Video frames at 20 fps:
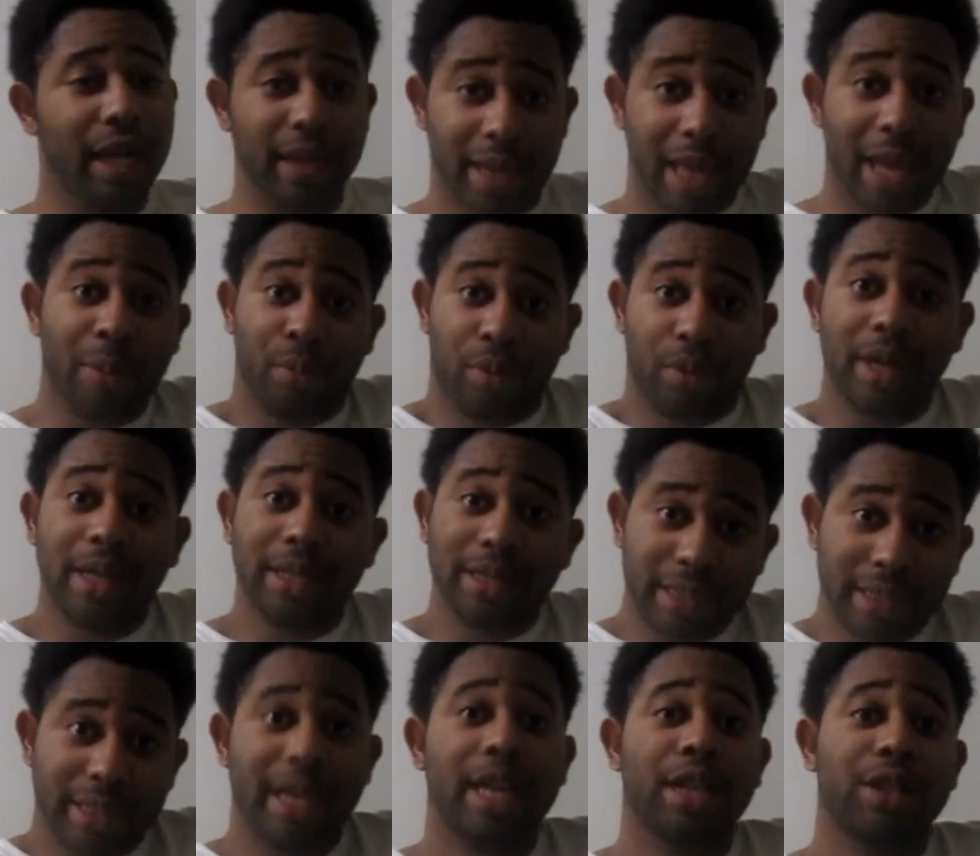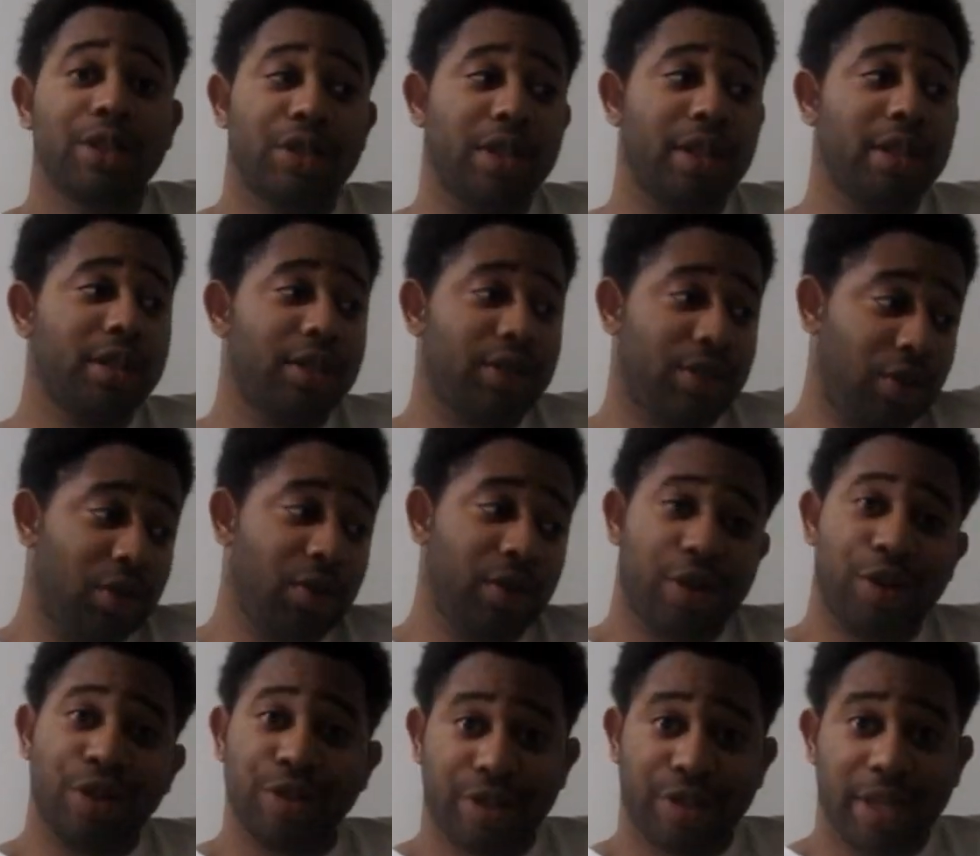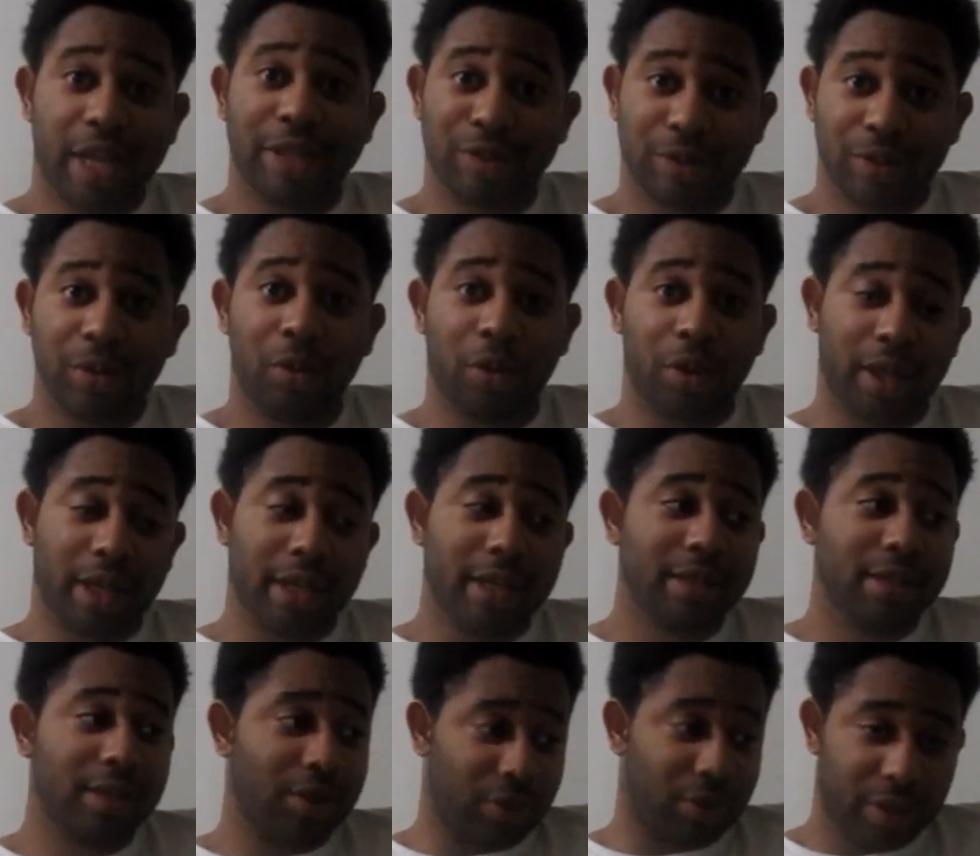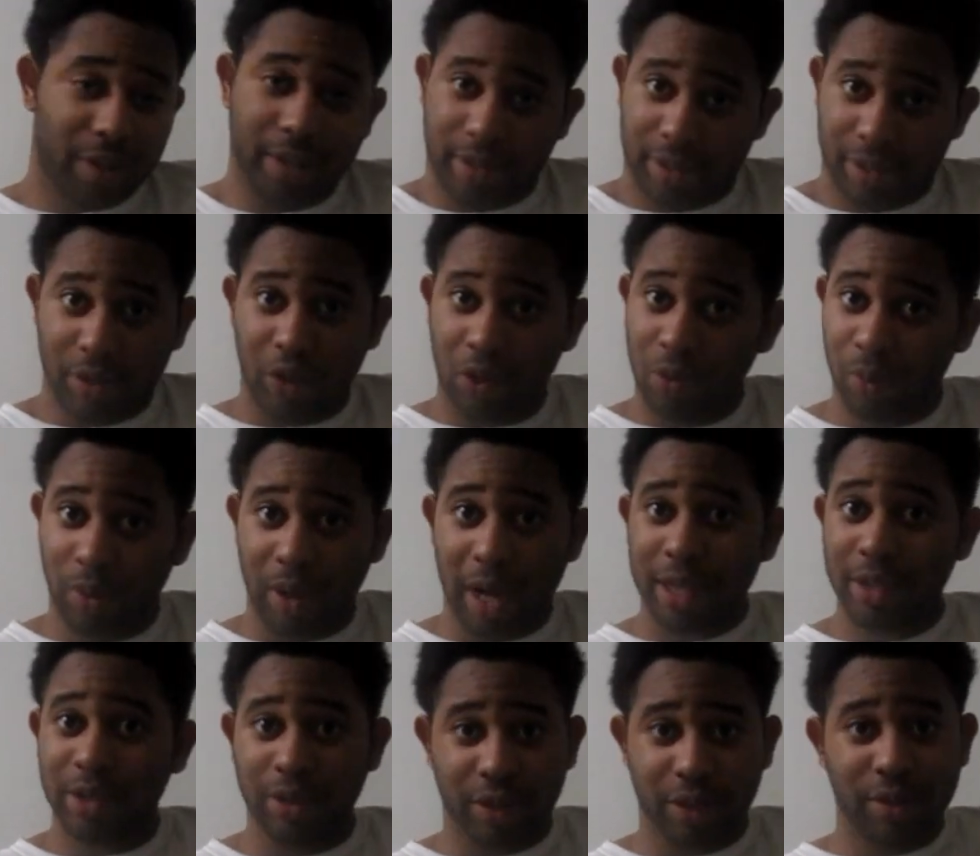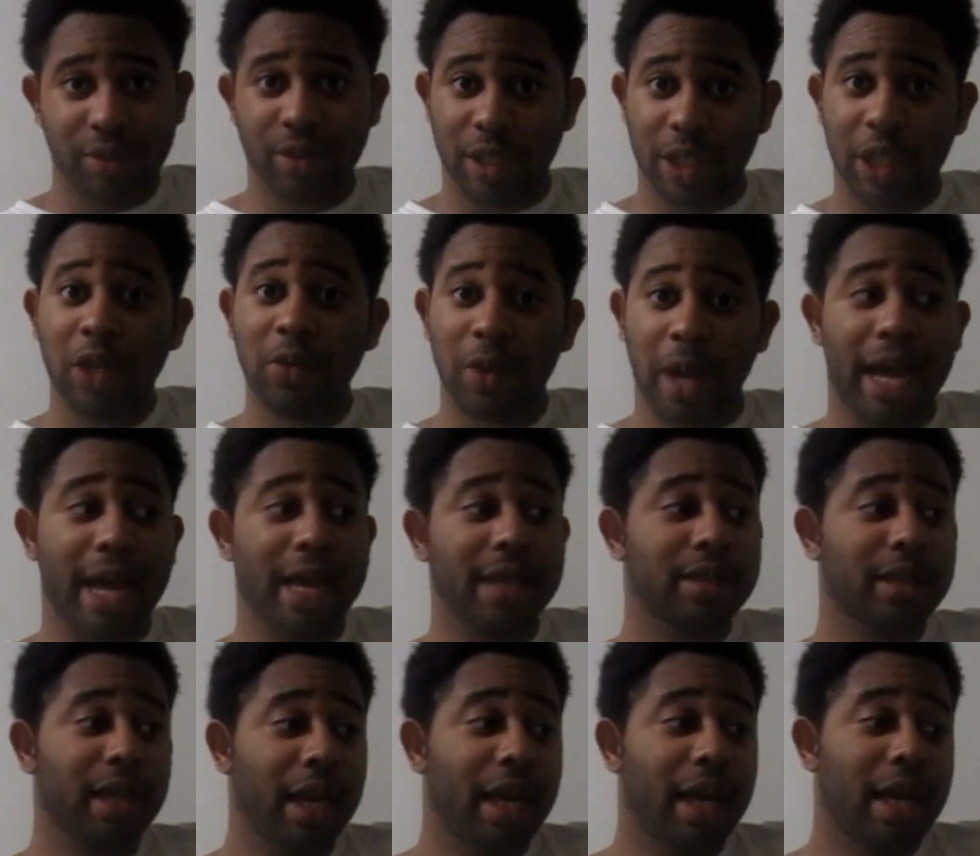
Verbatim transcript: that brings attention to your sexual organs or to your breasts or to your ass,